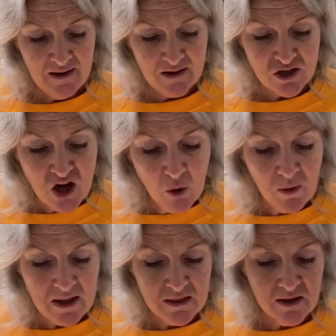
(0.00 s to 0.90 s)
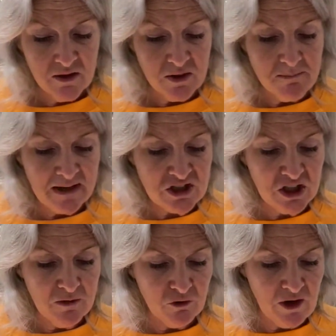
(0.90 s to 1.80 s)
Knowing that the
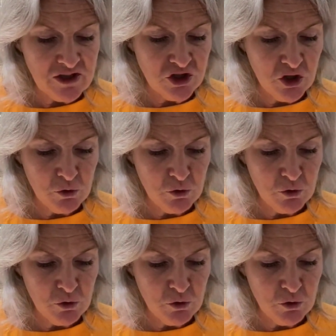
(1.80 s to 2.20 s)
magic of gratitude